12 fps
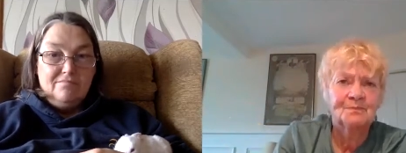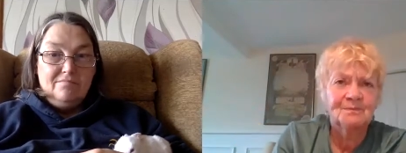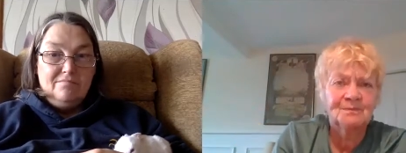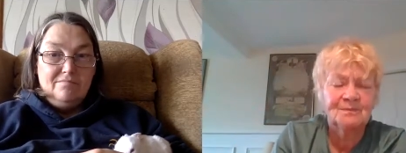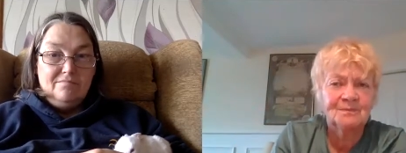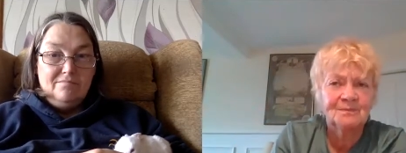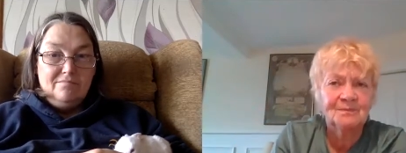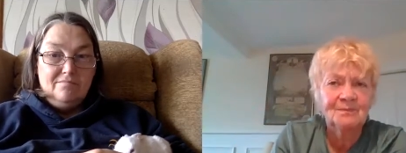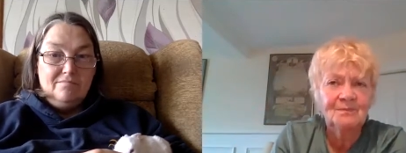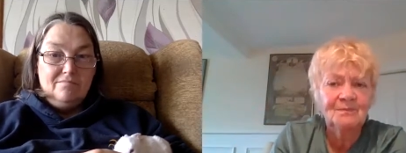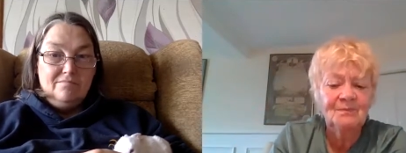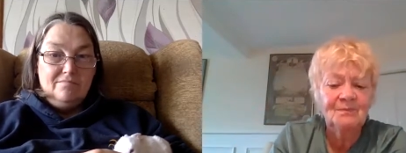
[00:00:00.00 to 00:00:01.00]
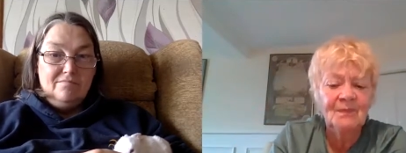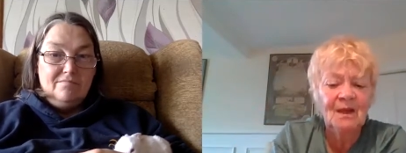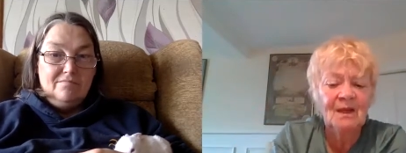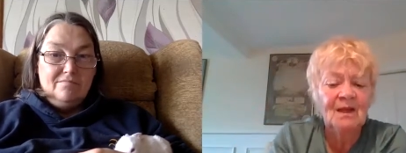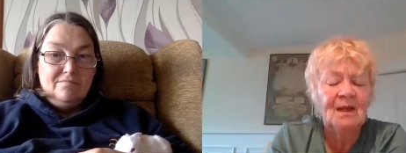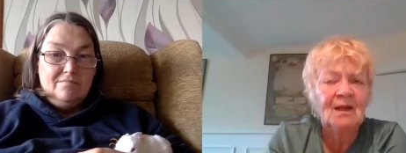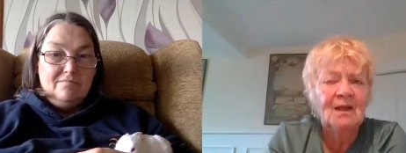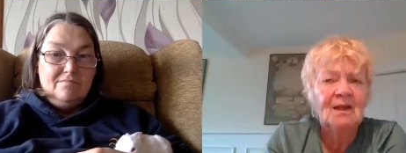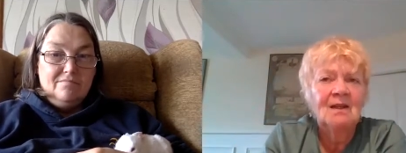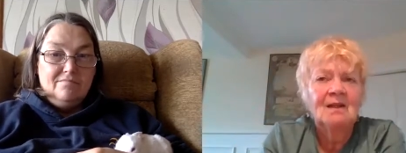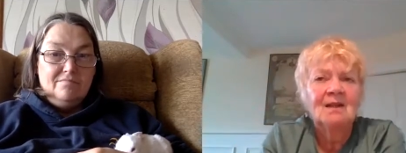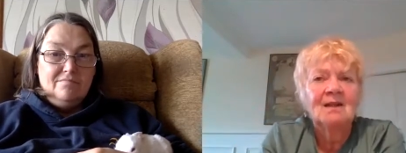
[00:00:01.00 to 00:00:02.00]

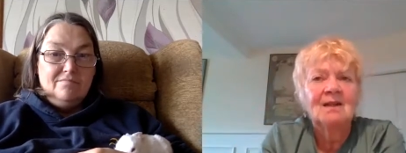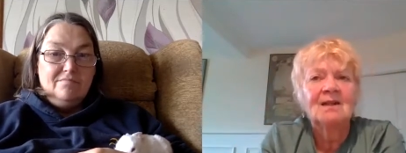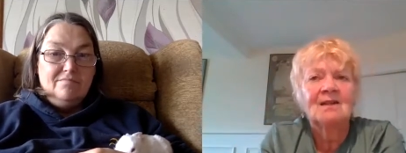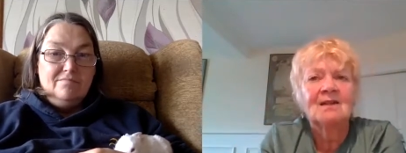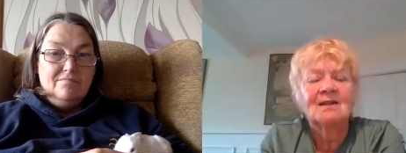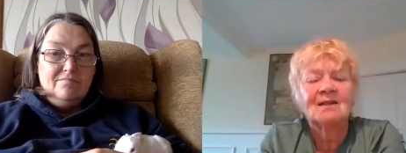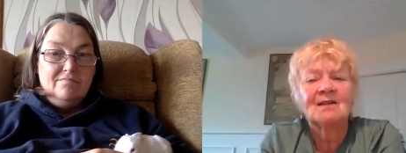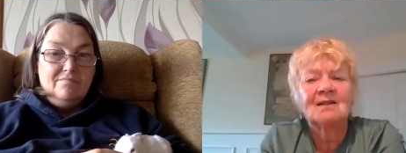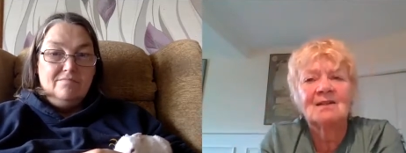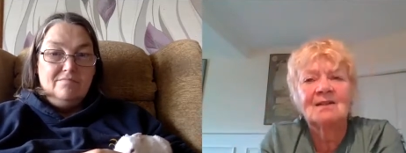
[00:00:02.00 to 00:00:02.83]
(silence)